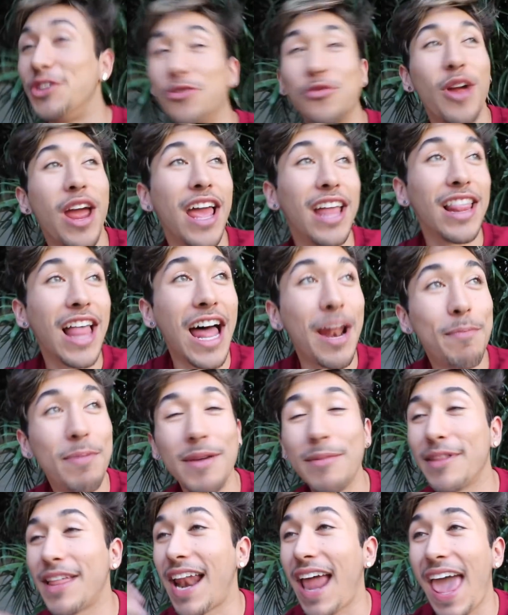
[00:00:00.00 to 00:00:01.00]
you, Ray. A lot of
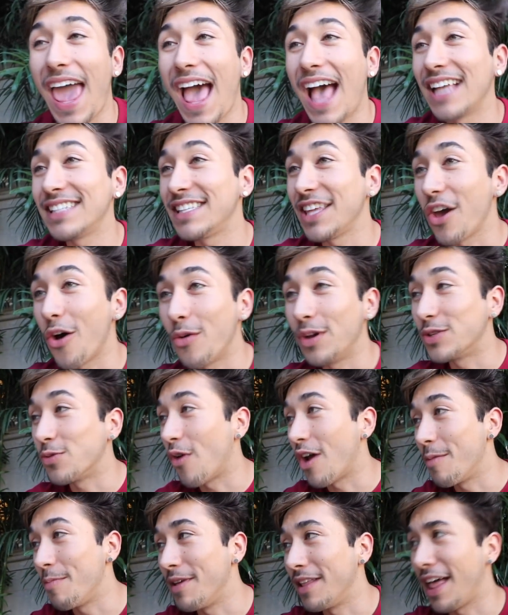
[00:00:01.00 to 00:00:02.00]
people that I ask, they always
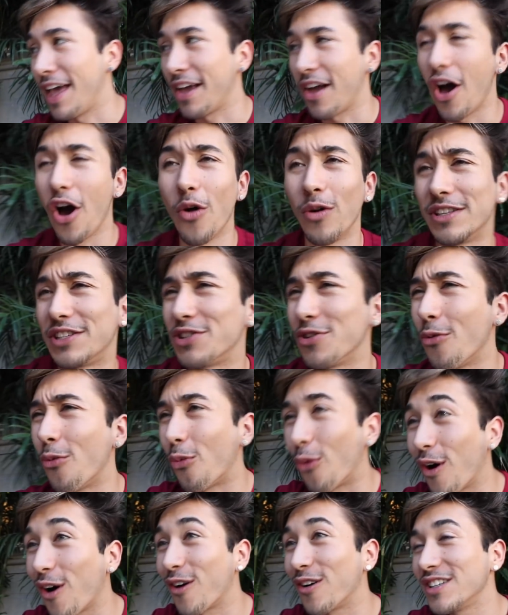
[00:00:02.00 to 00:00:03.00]
want to be like, oh, it's the
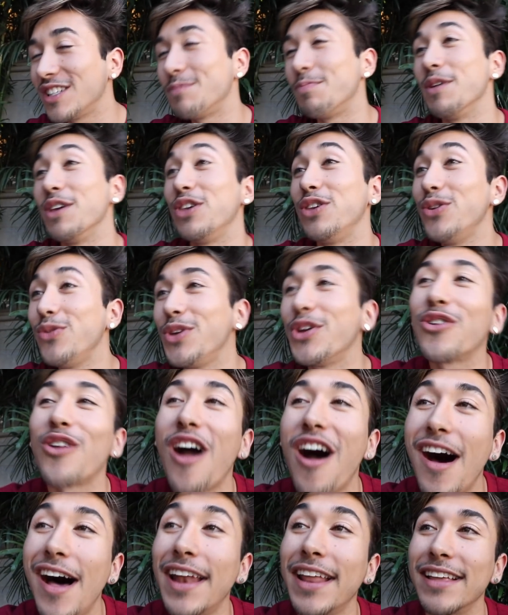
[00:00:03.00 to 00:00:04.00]
worst. But you, you're
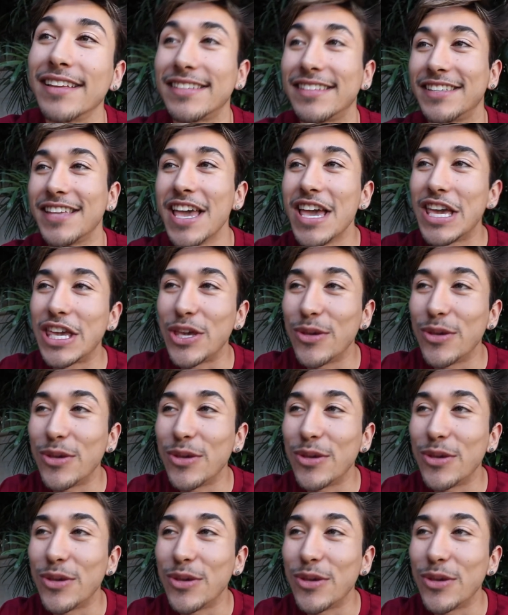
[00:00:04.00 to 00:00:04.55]
honest.